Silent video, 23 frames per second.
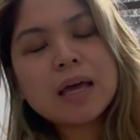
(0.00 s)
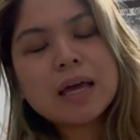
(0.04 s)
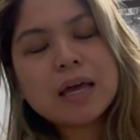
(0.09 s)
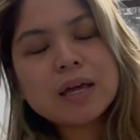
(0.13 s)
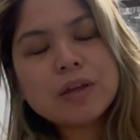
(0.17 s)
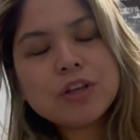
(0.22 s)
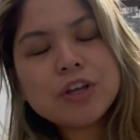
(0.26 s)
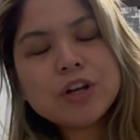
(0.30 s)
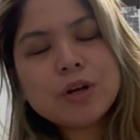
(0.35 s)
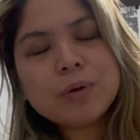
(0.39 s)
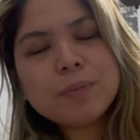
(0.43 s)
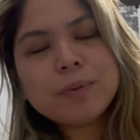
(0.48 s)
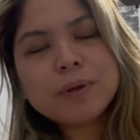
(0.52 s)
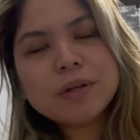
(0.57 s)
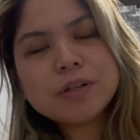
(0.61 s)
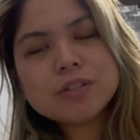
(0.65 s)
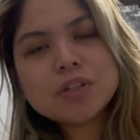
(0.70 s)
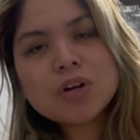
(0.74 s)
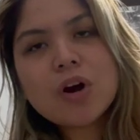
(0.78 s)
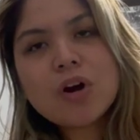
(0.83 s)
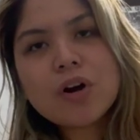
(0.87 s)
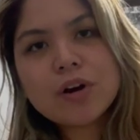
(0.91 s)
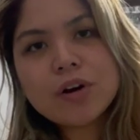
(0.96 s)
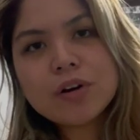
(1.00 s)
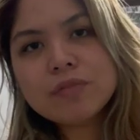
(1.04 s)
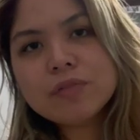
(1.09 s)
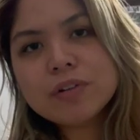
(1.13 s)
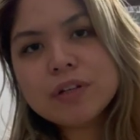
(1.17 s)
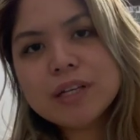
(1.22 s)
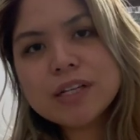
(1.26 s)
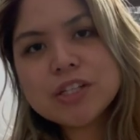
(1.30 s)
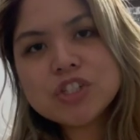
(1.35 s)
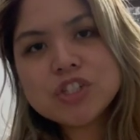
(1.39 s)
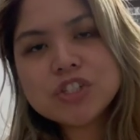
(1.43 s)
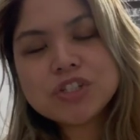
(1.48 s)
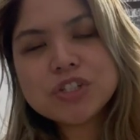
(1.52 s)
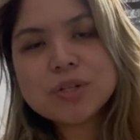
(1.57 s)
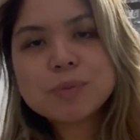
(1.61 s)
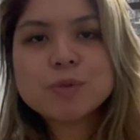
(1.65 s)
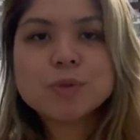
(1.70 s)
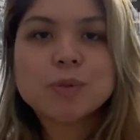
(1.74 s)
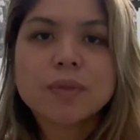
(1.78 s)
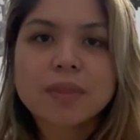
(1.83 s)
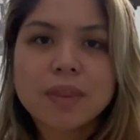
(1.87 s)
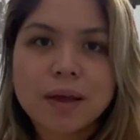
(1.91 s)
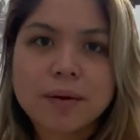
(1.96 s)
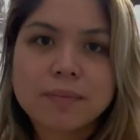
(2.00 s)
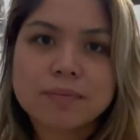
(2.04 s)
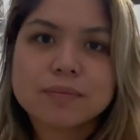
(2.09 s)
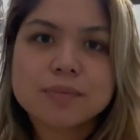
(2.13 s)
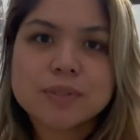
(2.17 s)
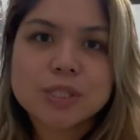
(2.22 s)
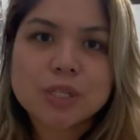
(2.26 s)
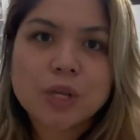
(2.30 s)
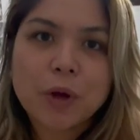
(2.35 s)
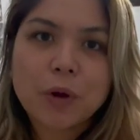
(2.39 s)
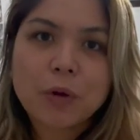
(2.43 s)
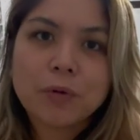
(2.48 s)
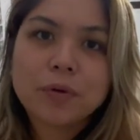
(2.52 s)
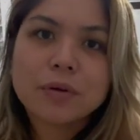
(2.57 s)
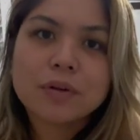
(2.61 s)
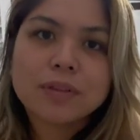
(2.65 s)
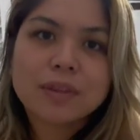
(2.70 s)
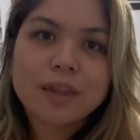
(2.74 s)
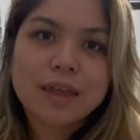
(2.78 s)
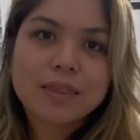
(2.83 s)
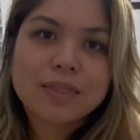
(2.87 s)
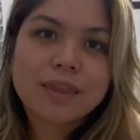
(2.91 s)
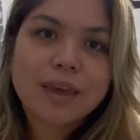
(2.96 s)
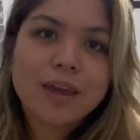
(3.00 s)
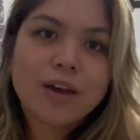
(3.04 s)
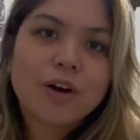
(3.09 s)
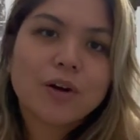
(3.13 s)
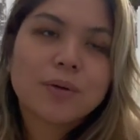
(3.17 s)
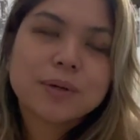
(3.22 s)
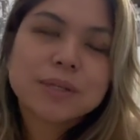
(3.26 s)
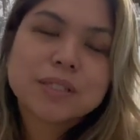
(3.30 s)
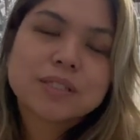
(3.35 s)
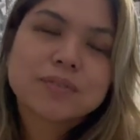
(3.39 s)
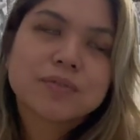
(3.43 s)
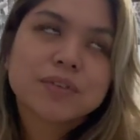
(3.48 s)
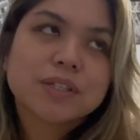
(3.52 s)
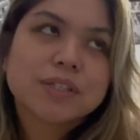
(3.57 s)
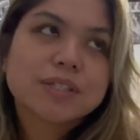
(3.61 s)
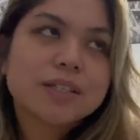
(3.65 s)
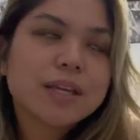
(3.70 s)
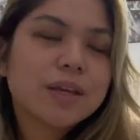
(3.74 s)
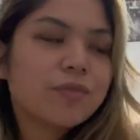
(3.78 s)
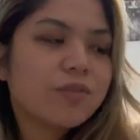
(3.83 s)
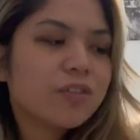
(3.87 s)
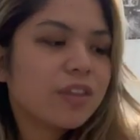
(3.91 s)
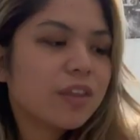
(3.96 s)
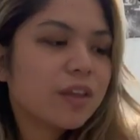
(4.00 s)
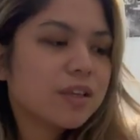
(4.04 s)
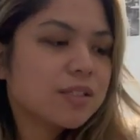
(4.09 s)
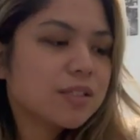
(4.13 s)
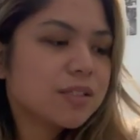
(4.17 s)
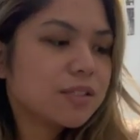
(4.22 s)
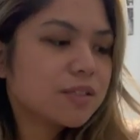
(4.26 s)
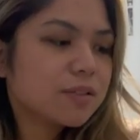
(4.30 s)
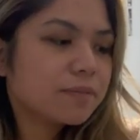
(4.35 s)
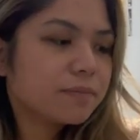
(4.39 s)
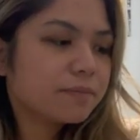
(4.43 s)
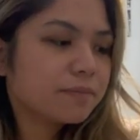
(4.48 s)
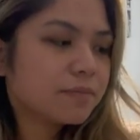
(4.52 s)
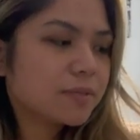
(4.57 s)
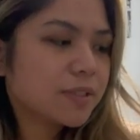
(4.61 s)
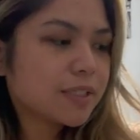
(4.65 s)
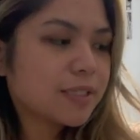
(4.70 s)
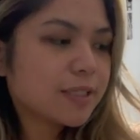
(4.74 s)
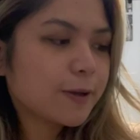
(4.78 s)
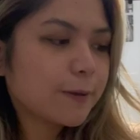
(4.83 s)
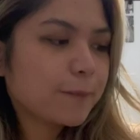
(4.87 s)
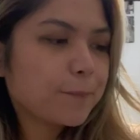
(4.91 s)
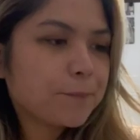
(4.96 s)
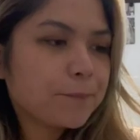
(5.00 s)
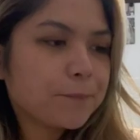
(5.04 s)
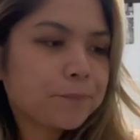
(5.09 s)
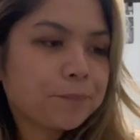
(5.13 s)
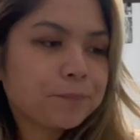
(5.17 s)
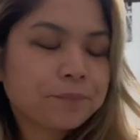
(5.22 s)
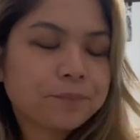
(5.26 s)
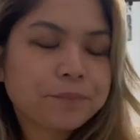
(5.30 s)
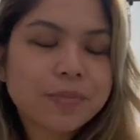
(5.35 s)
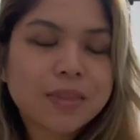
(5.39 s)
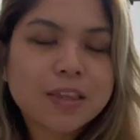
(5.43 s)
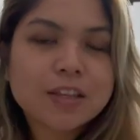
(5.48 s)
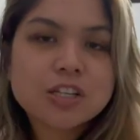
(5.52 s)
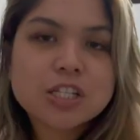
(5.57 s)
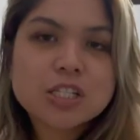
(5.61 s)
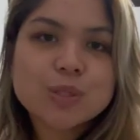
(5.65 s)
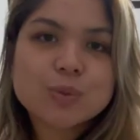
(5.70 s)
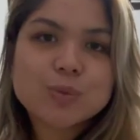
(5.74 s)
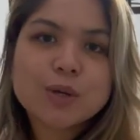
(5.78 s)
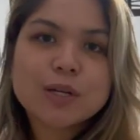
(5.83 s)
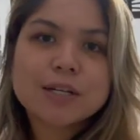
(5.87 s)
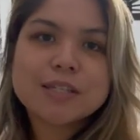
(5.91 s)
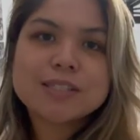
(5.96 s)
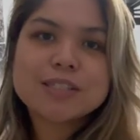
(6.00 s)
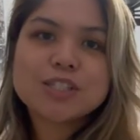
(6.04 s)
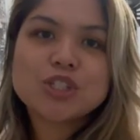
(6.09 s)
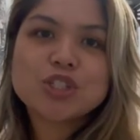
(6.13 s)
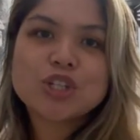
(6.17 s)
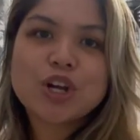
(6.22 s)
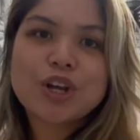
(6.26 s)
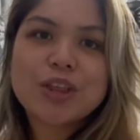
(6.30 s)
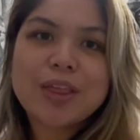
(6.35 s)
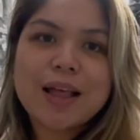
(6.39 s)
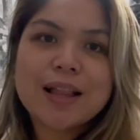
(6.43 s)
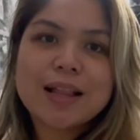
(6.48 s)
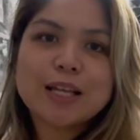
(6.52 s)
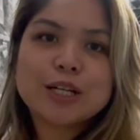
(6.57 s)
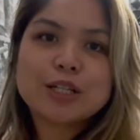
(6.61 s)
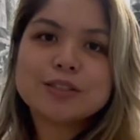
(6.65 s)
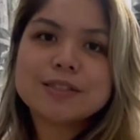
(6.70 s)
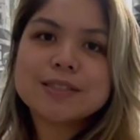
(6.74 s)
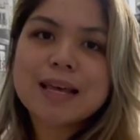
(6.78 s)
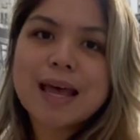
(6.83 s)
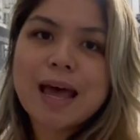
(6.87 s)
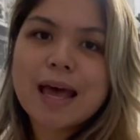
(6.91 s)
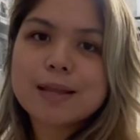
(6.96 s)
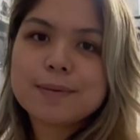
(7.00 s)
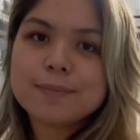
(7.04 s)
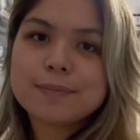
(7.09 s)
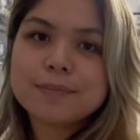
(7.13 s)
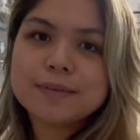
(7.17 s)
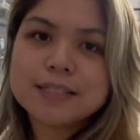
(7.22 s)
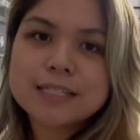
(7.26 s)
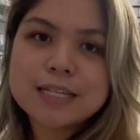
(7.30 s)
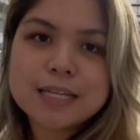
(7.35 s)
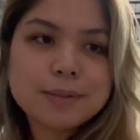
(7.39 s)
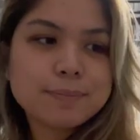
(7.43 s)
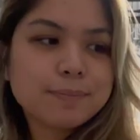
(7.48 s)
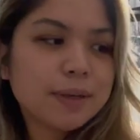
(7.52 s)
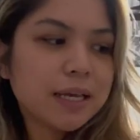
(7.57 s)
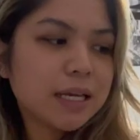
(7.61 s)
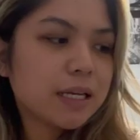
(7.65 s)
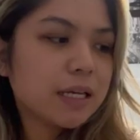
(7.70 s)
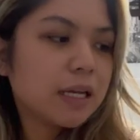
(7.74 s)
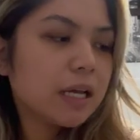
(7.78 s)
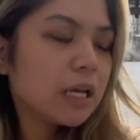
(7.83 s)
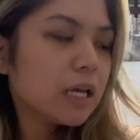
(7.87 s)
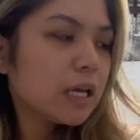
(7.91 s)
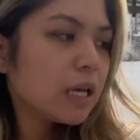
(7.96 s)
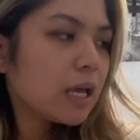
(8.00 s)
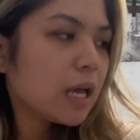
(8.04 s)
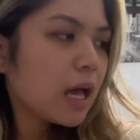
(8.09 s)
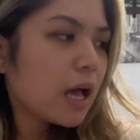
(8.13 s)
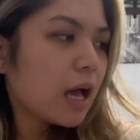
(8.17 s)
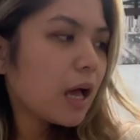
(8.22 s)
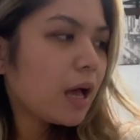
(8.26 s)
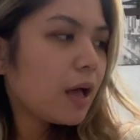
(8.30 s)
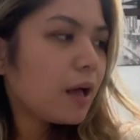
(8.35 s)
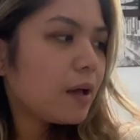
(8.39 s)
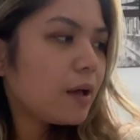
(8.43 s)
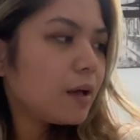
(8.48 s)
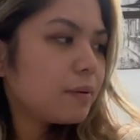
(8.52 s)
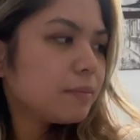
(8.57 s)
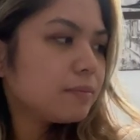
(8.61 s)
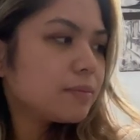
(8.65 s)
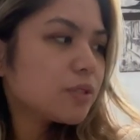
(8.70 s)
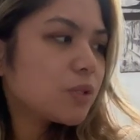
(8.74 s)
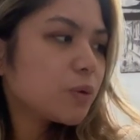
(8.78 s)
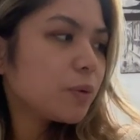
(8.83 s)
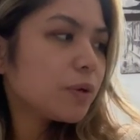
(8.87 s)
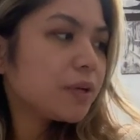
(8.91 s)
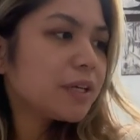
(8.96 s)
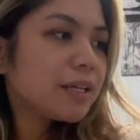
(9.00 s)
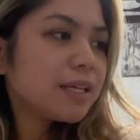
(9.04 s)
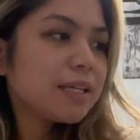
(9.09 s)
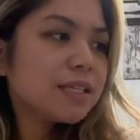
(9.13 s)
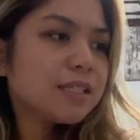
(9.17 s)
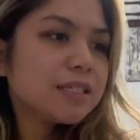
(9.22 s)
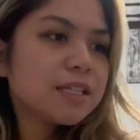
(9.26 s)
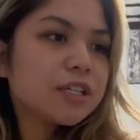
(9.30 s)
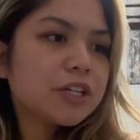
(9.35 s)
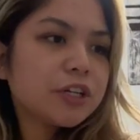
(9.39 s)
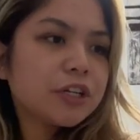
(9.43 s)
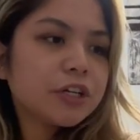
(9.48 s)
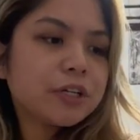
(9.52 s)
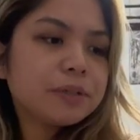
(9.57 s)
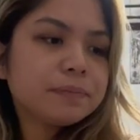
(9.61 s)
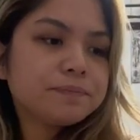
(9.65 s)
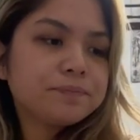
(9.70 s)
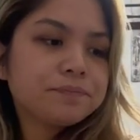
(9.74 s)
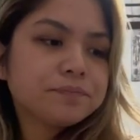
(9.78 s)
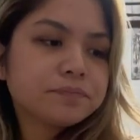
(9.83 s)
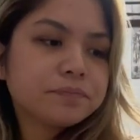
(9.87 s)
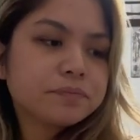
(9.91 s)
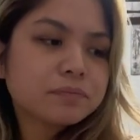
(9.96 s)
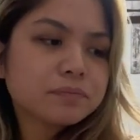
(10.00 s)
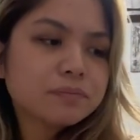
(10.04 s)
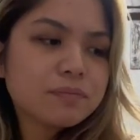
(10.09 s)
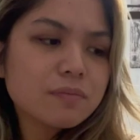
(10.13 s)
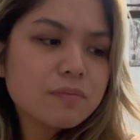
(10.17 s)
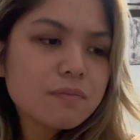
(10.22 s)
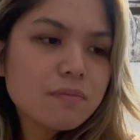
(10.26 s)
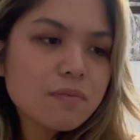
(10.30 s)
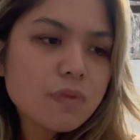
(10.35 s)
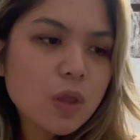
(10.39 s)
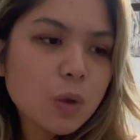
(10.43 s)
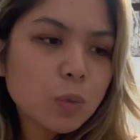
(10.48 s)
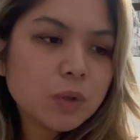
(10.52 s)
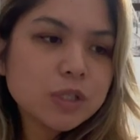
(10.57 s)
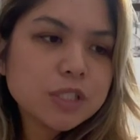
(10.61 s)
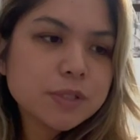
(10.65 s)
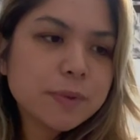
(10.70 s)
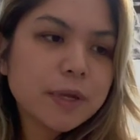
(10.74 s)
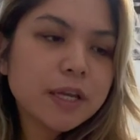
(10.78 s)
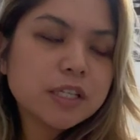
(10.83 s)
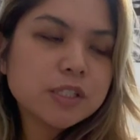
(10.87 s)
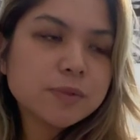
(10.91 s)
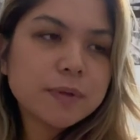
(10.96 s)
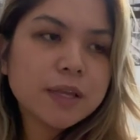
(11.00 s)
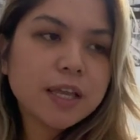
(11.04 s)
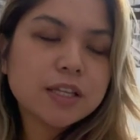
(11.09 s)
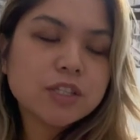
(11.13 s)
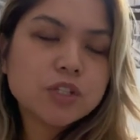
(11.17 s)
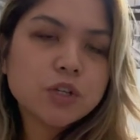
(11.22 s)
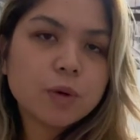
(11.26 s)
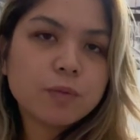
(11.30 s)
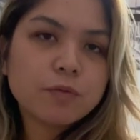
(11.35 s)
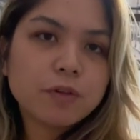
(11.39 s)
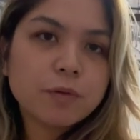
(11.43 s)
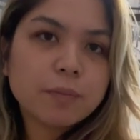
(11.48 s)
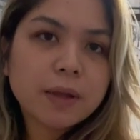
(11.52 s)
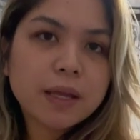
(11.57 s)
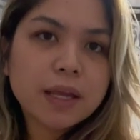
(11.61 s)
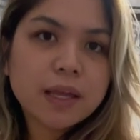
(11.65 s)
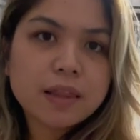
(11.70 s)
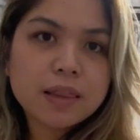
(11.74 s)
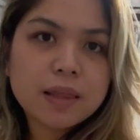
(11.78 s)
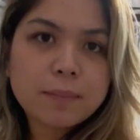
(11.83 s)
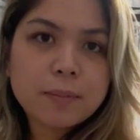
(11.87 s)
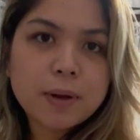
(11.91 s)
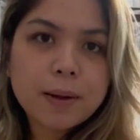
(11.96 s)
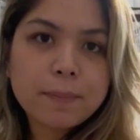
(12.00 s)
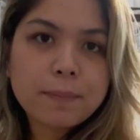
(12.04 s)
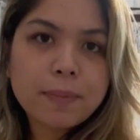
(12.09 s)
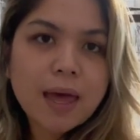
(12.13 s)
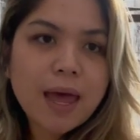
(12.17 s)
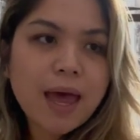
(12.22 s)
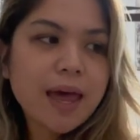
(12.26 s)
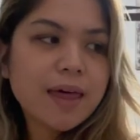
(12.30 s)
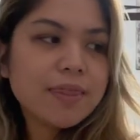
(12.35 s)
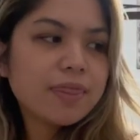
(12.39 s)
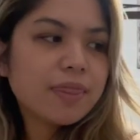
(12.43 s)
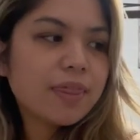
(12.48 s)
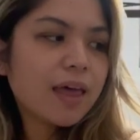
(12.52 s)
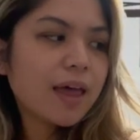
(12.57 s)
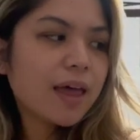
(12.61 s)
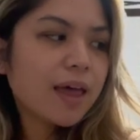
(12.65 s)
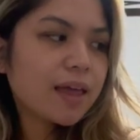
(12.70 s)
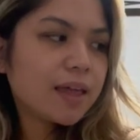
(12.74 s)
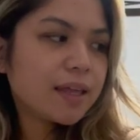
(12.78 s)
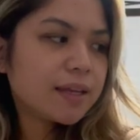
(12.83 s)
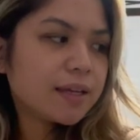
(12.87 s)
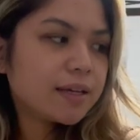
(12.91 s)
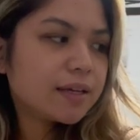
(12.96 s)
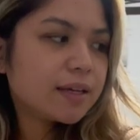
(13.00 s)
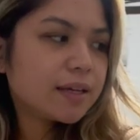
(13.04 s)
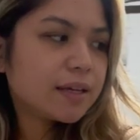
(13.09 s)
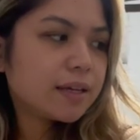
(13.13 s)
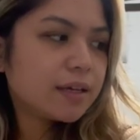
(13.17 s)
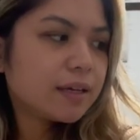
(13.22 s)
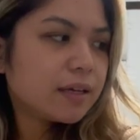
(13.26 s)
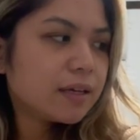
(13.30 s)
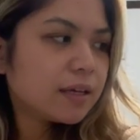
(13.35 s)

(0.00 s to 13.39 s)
you know, build our relationships with them so that they always feel safe with us. So just wanted to share that little tidbit. So we're gonna eat dinner once my husband gets home from picking them up, and then